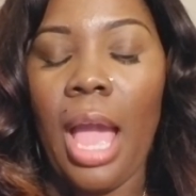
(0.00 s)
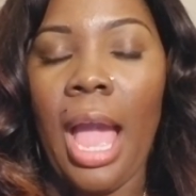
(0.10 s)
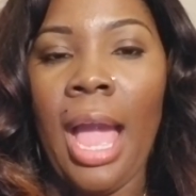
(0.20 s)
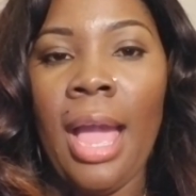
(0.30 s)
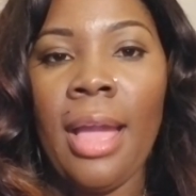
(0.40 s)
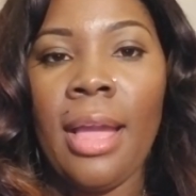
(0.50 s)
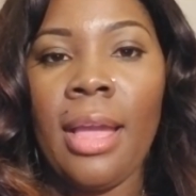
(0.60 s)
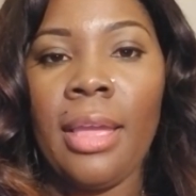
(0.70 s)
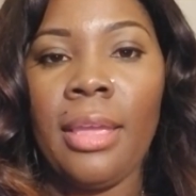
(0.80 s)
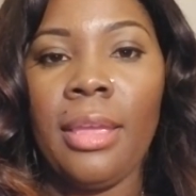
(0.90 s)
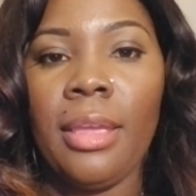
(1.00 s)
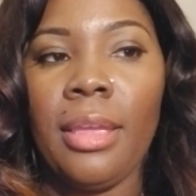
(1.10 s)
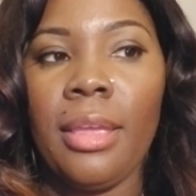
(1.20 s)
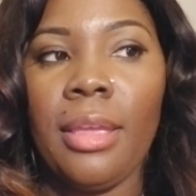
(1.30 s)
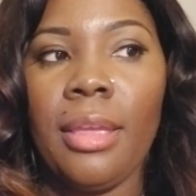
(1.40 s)
I
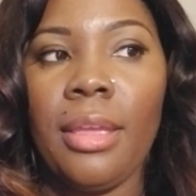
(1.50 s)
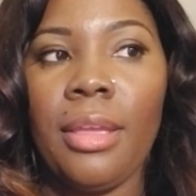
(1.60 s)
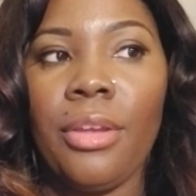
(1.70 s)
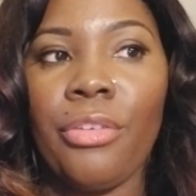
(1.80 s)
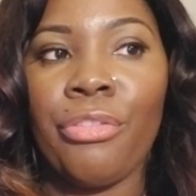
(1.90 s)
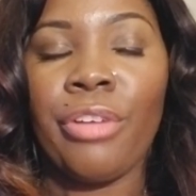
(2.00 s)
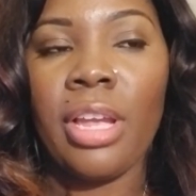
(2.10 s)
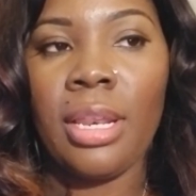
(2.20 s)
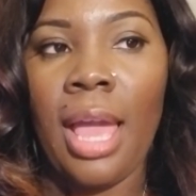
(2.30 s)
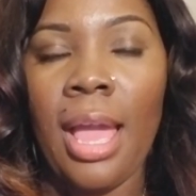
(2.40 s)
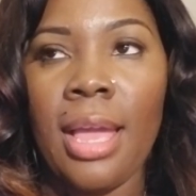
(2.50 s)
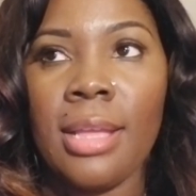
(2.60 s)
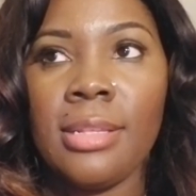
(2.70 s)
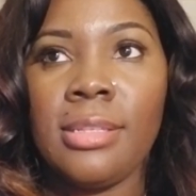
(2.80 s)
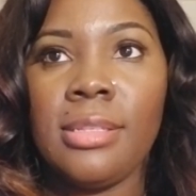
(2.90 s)

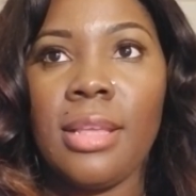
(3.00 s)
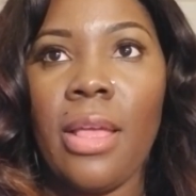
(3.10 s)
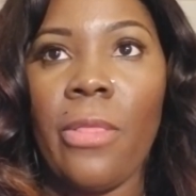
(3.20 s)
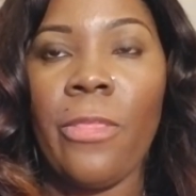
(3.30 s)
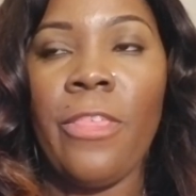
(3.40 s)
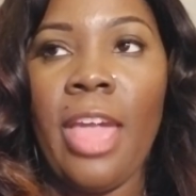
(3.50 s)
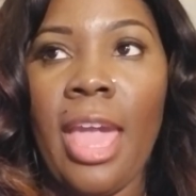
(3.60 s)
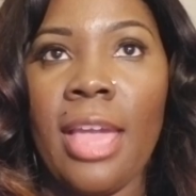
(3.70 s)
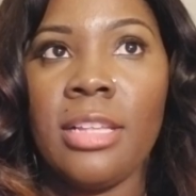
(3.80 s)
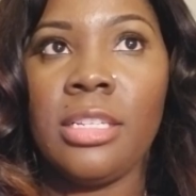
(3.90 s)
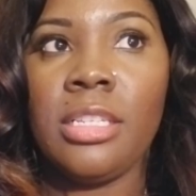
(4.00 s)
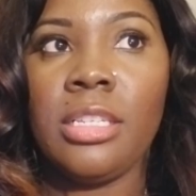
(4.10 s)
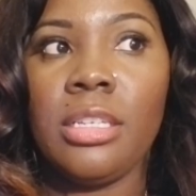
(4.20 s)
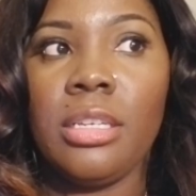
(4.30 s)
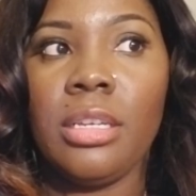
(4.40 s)
realized
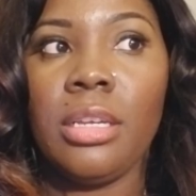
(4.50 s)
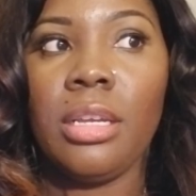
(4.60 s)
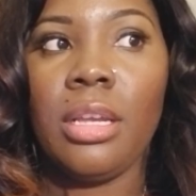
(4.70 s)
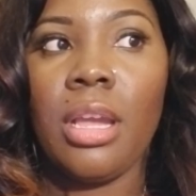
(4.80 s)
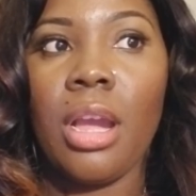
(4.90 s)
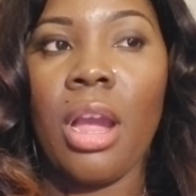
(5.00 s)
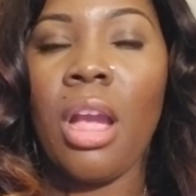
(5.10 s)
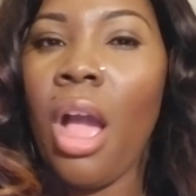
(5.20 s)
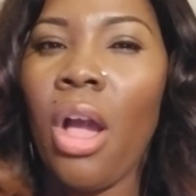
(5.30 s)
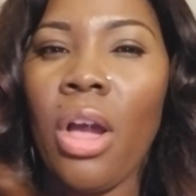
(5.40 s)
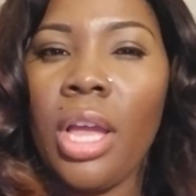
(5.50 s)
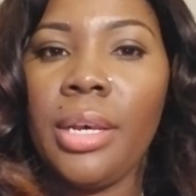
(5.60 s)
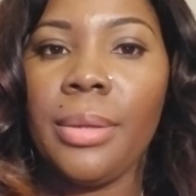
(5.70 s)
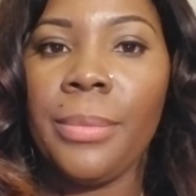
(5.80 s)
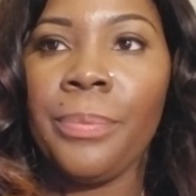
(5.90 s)
that God